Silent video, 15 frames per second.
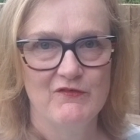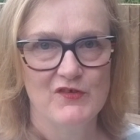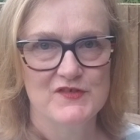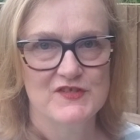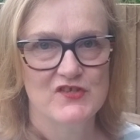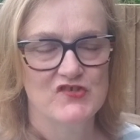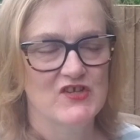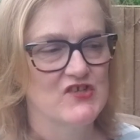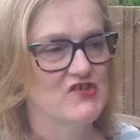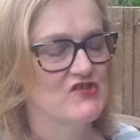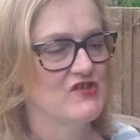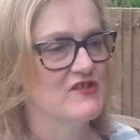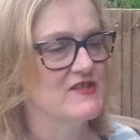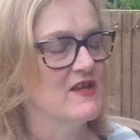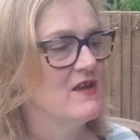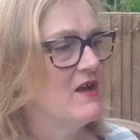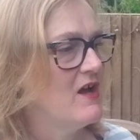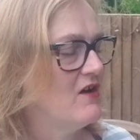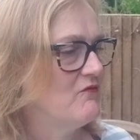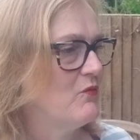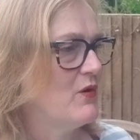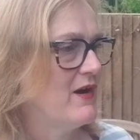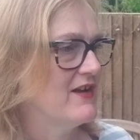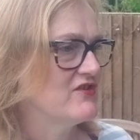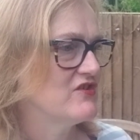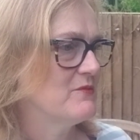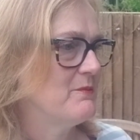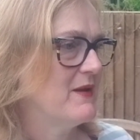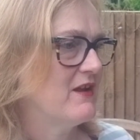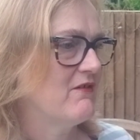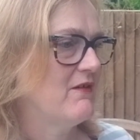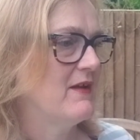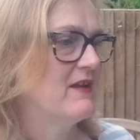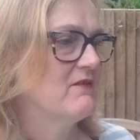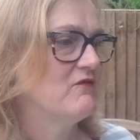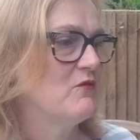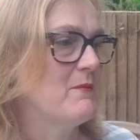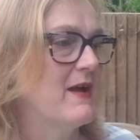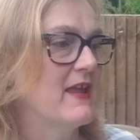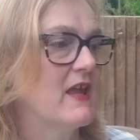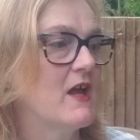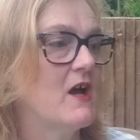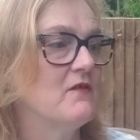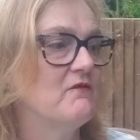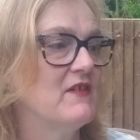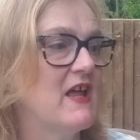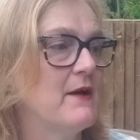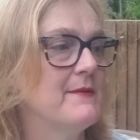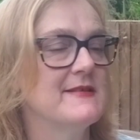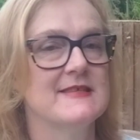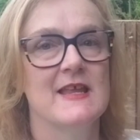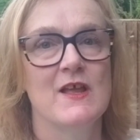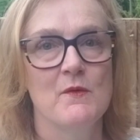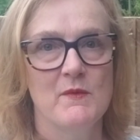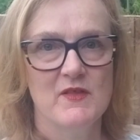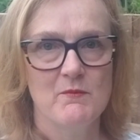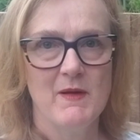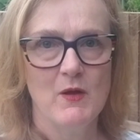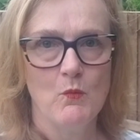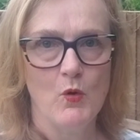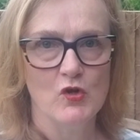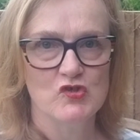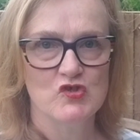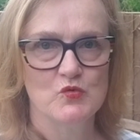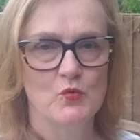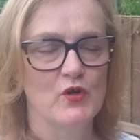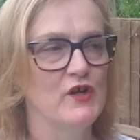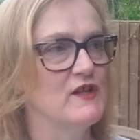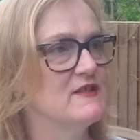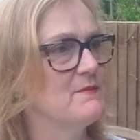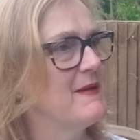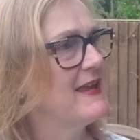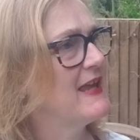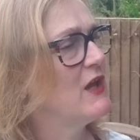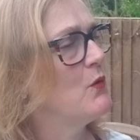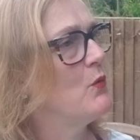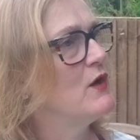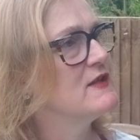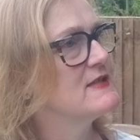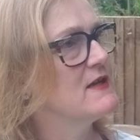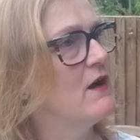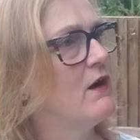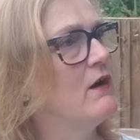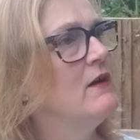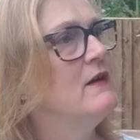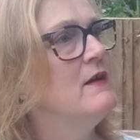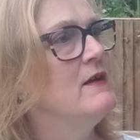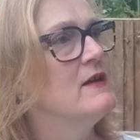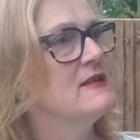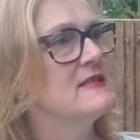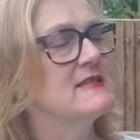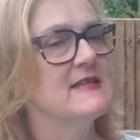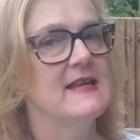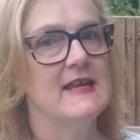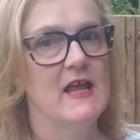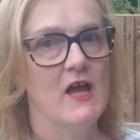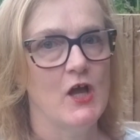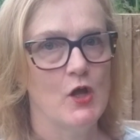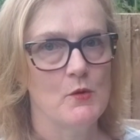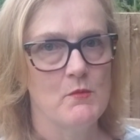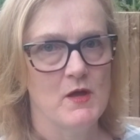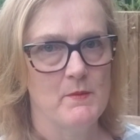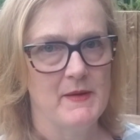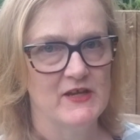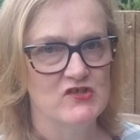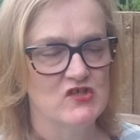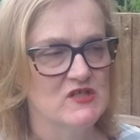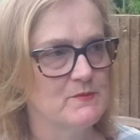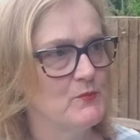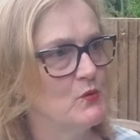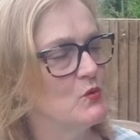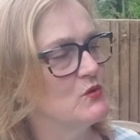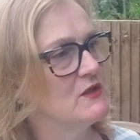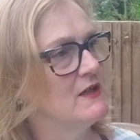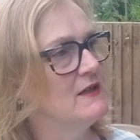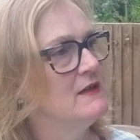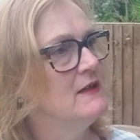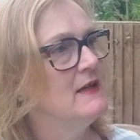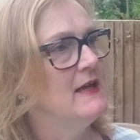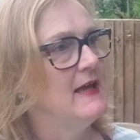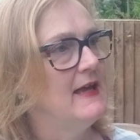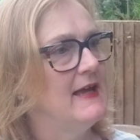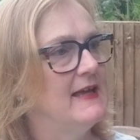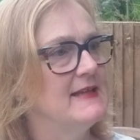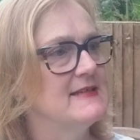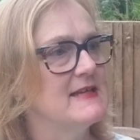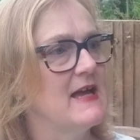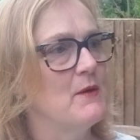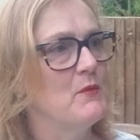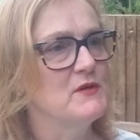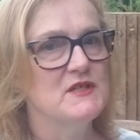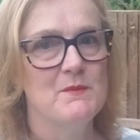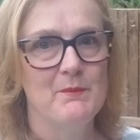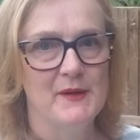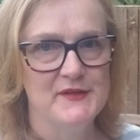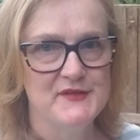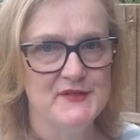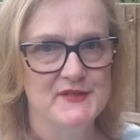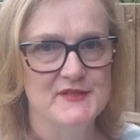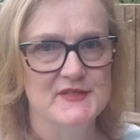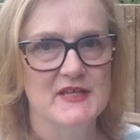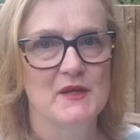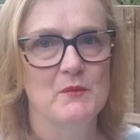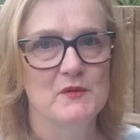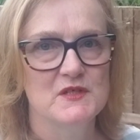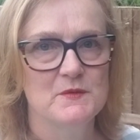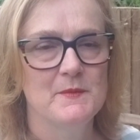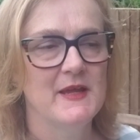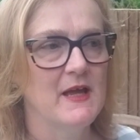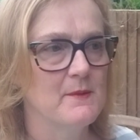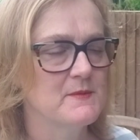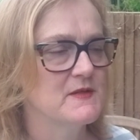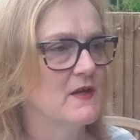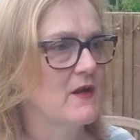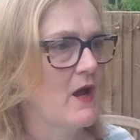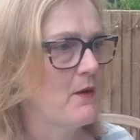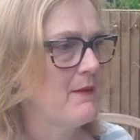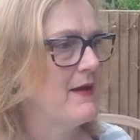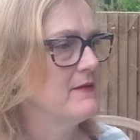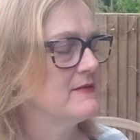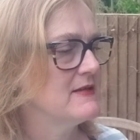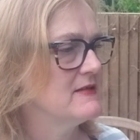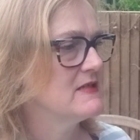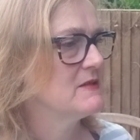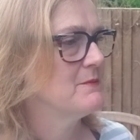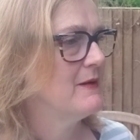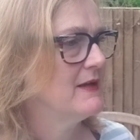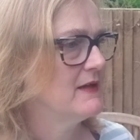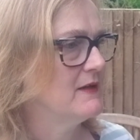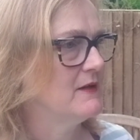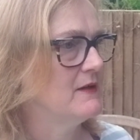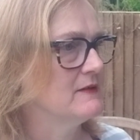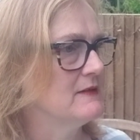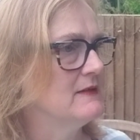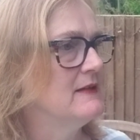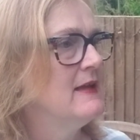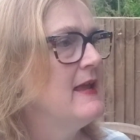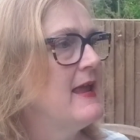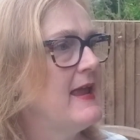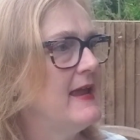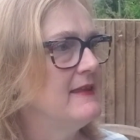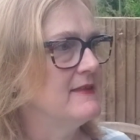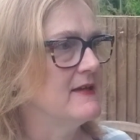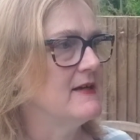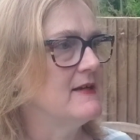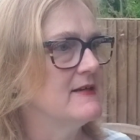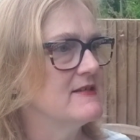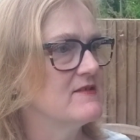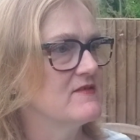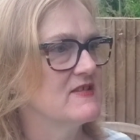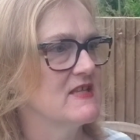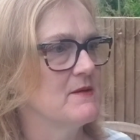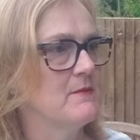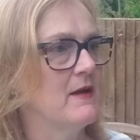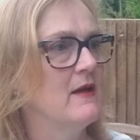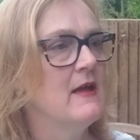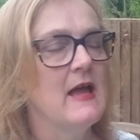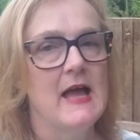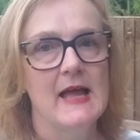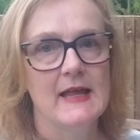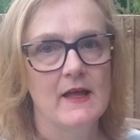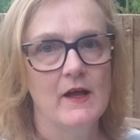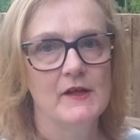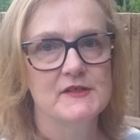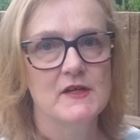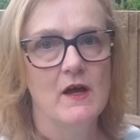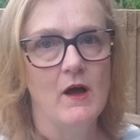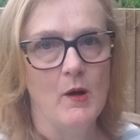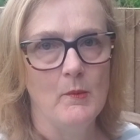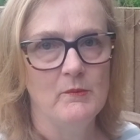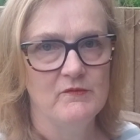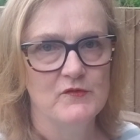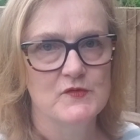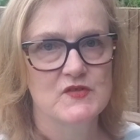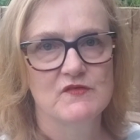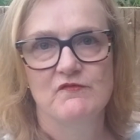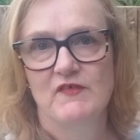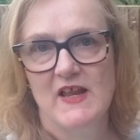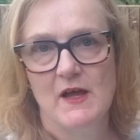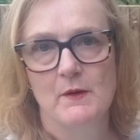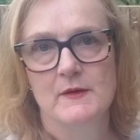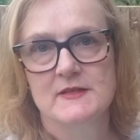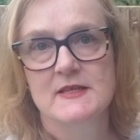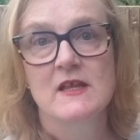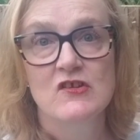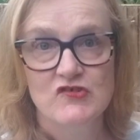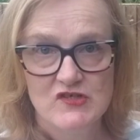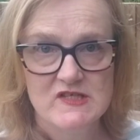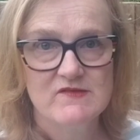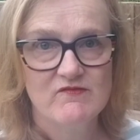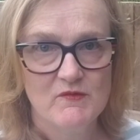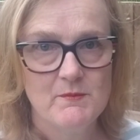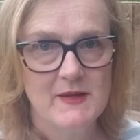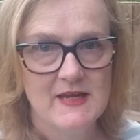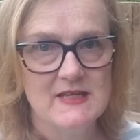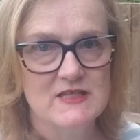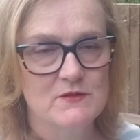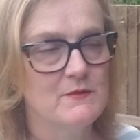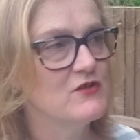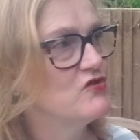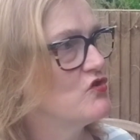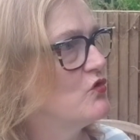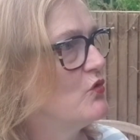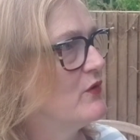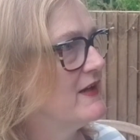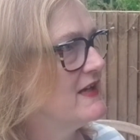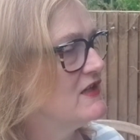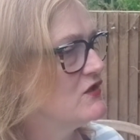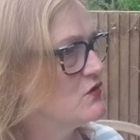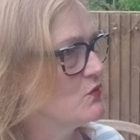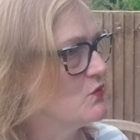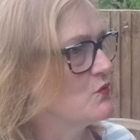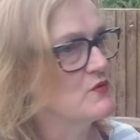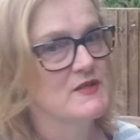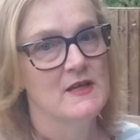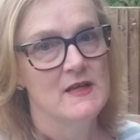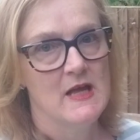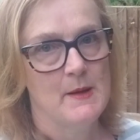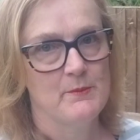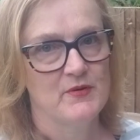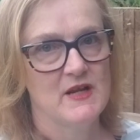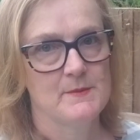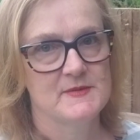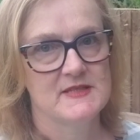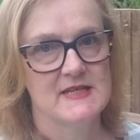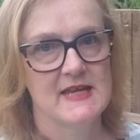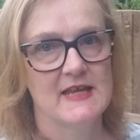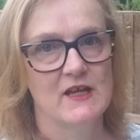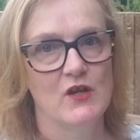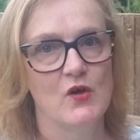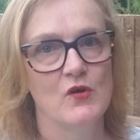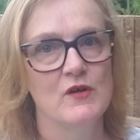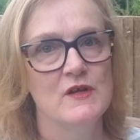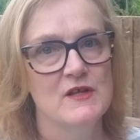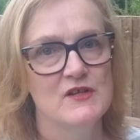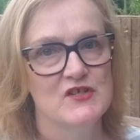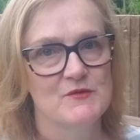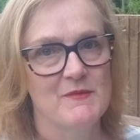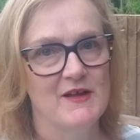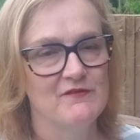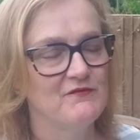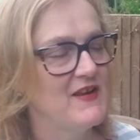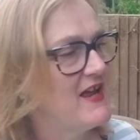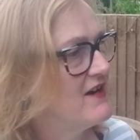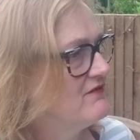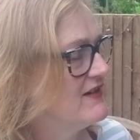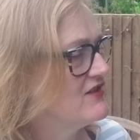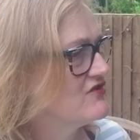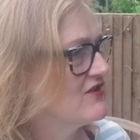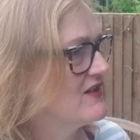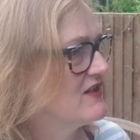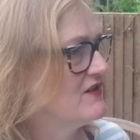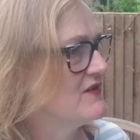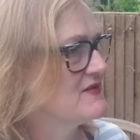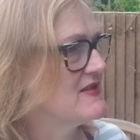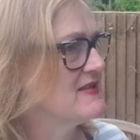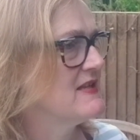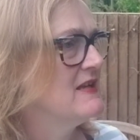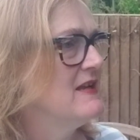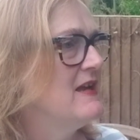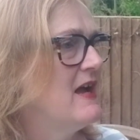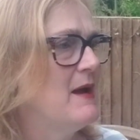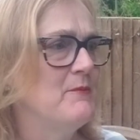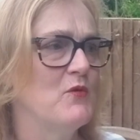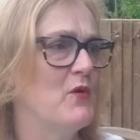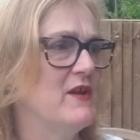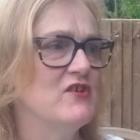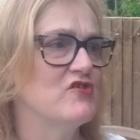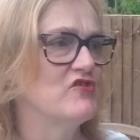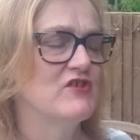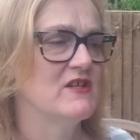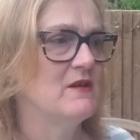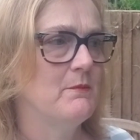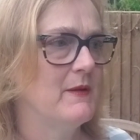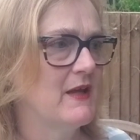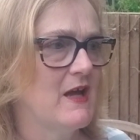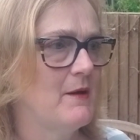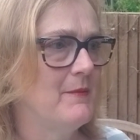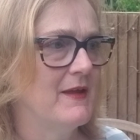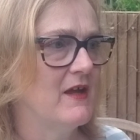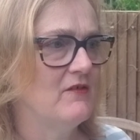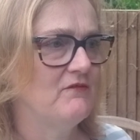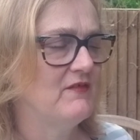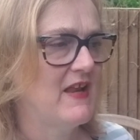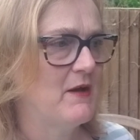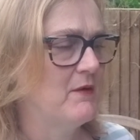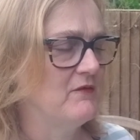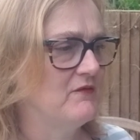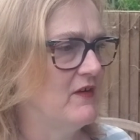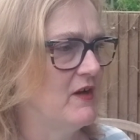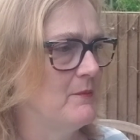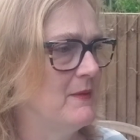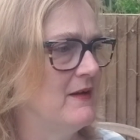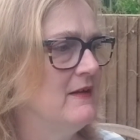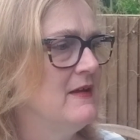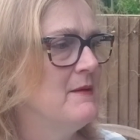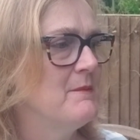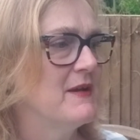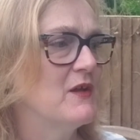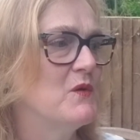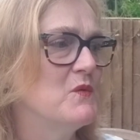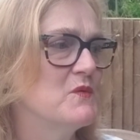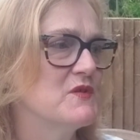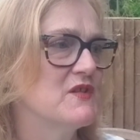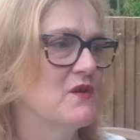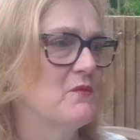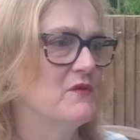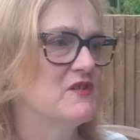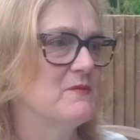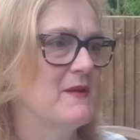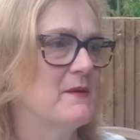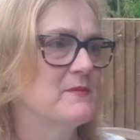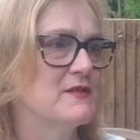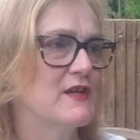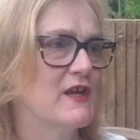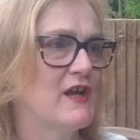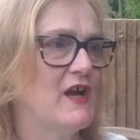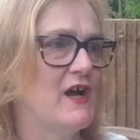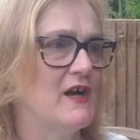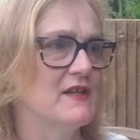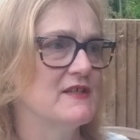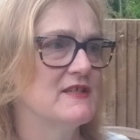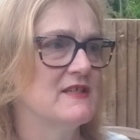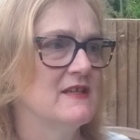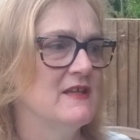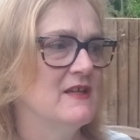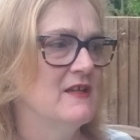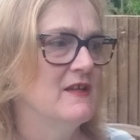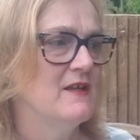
you've got suggestions of what I should be growing for my cut flowers with my watchwords, my keywords are stately home, herbaceous border, and I want abundance. I want to be able to go out into my garden in the height of summer and cut armfuls of flowers just for me to enjoy indoors and perhaps take along to my flower arranging classes. I'm not interested in becoming a flower farmer, but I also want to be able to cut